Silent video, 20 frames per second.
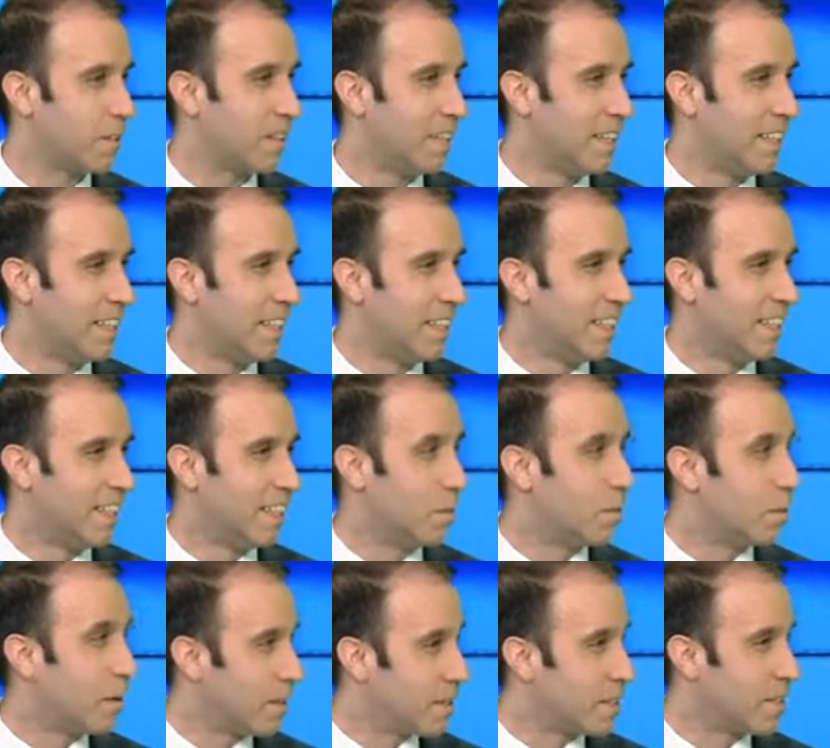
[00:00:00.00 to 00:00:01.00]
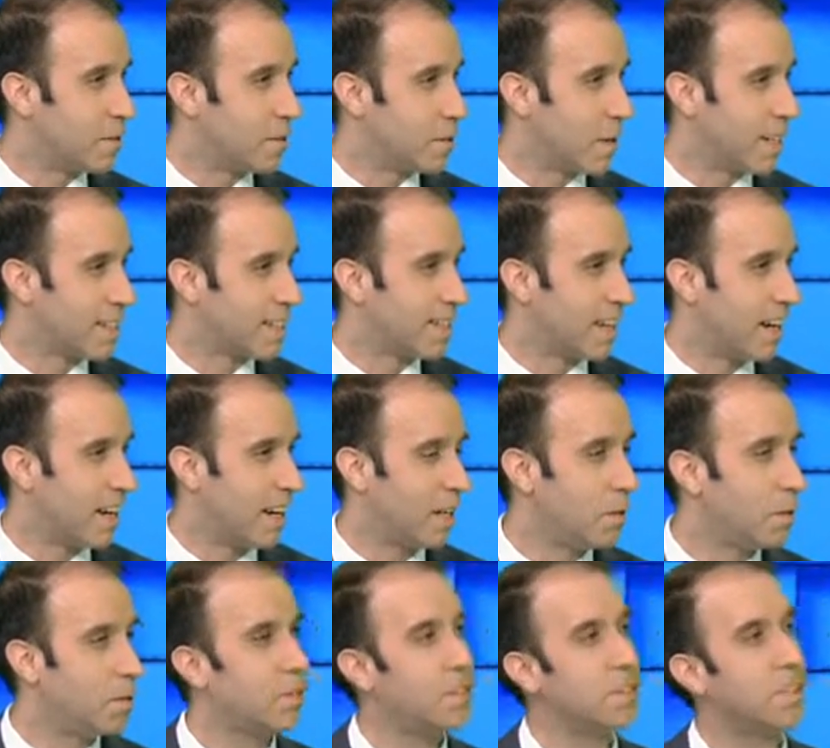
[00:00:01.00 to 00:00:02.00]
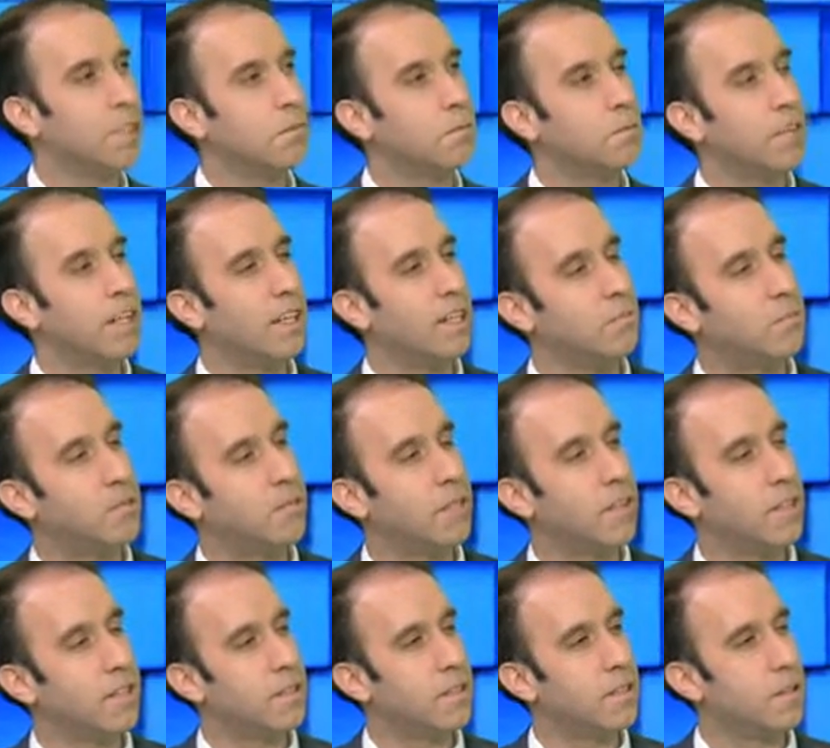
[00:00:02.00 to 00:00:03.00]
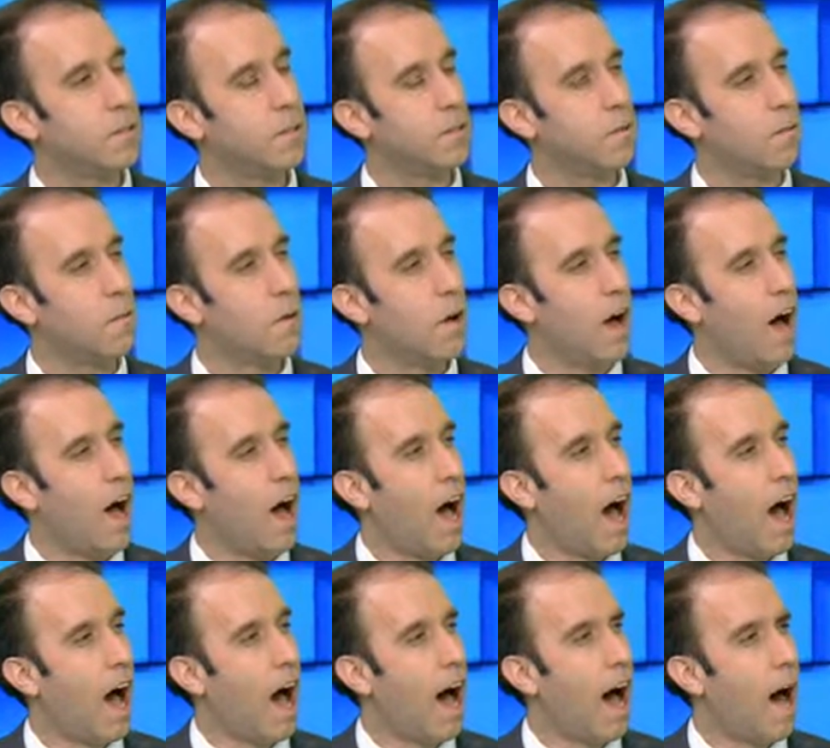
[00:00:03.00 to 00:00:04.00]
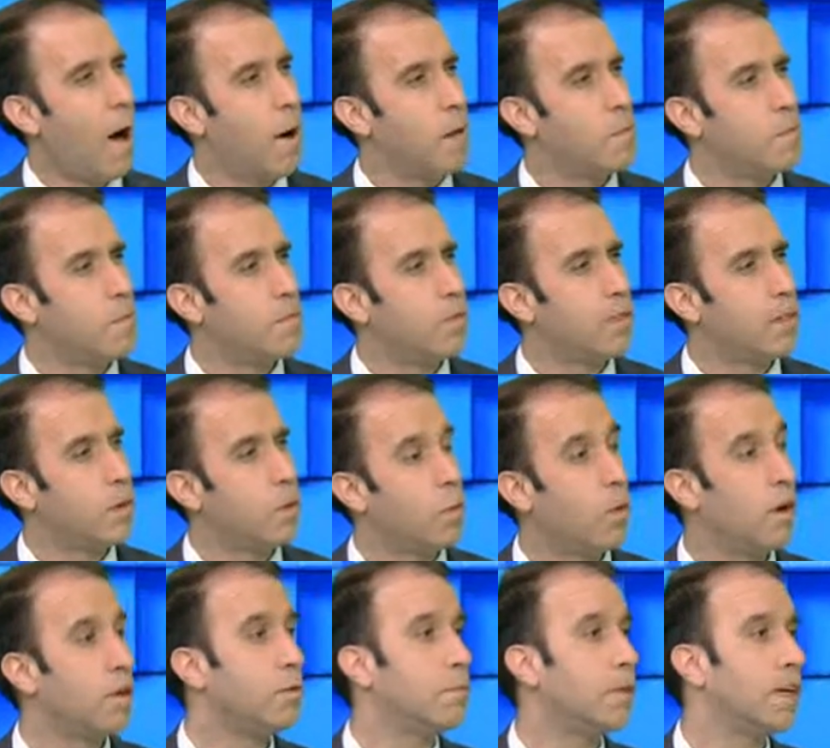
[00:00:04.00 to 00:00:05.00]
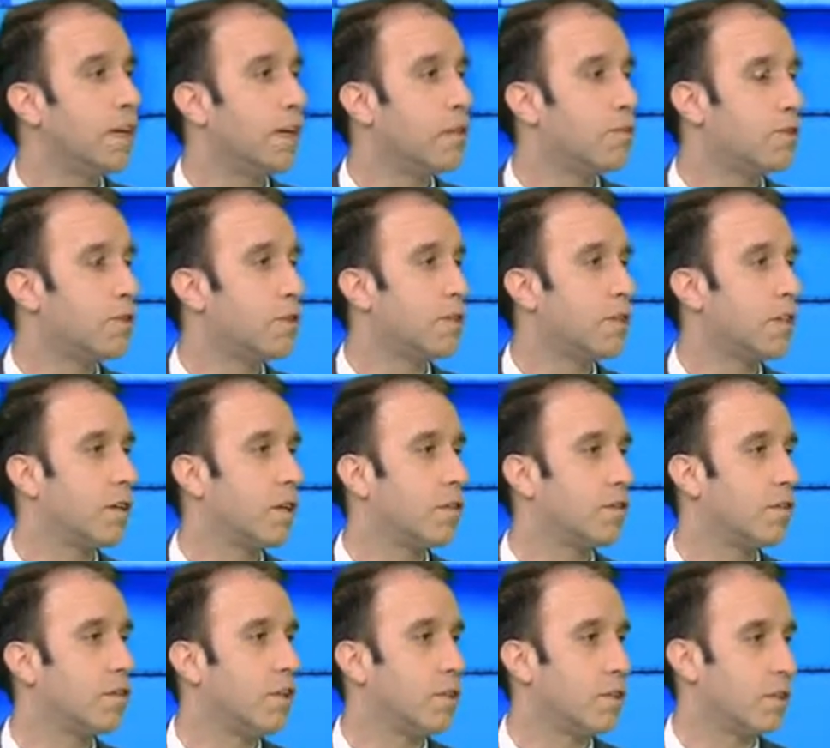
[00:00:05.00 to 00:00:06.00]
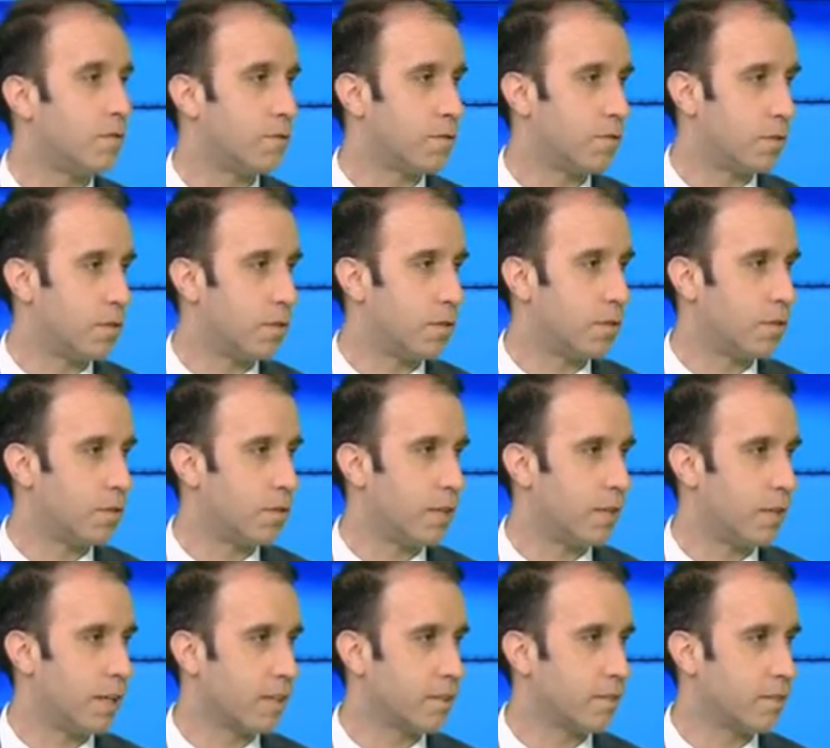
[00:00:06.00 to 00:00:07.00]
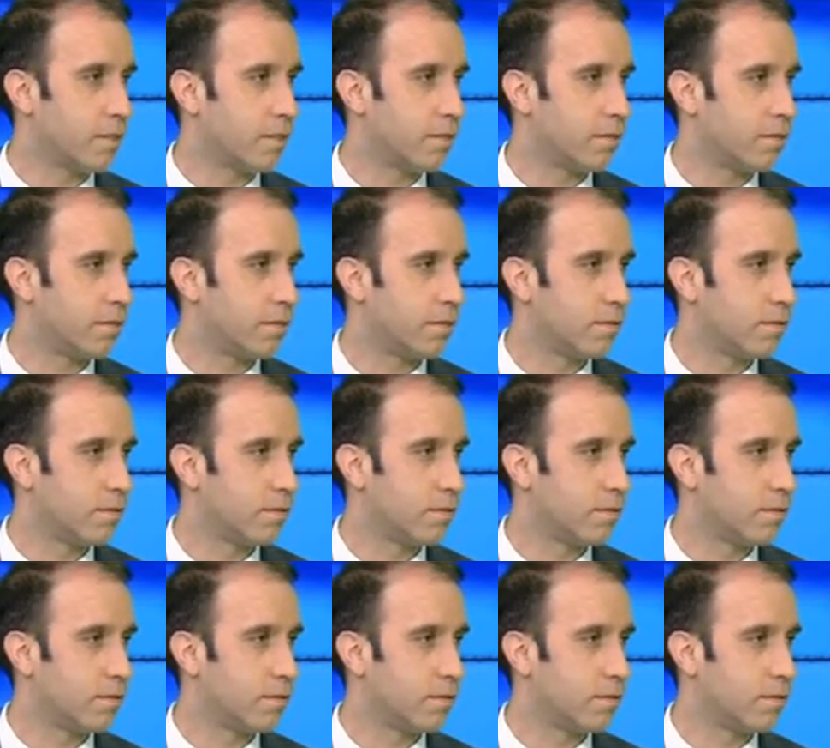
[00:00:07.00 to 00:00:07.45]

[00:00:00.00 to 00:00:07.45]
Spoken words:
on the policy address. I would start by Professor Yu. What do you make of Choi Sang-on's vision for next year?